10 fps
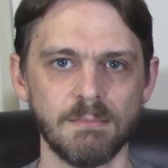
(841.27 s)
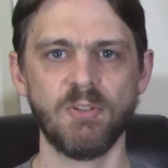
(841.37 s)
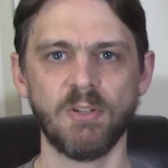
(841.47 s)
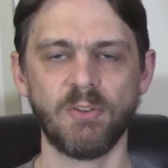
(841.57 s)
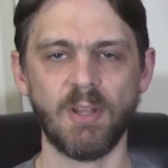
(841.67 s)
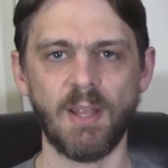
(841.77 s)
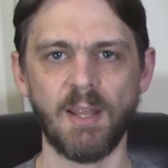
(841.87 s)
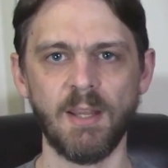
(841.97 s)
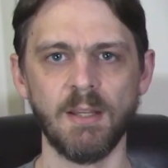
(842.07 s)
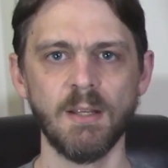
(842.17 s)
Just
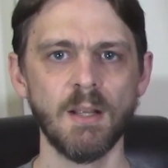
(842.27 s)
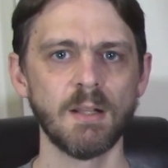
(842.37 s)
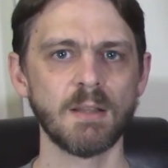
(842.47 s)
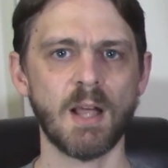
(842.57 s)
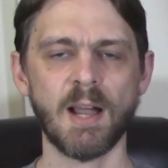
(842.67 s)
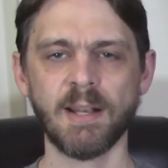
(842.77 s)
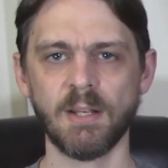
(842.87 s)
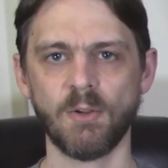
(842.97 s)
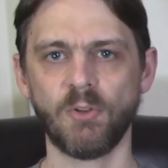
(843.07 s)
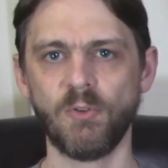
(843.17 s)
a line
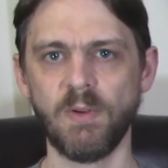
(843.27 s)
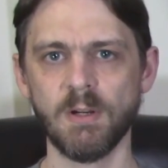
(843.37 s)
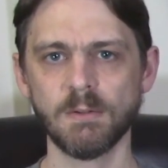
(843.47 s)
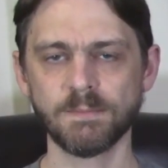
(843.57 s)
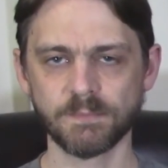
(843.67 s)
in a sphere.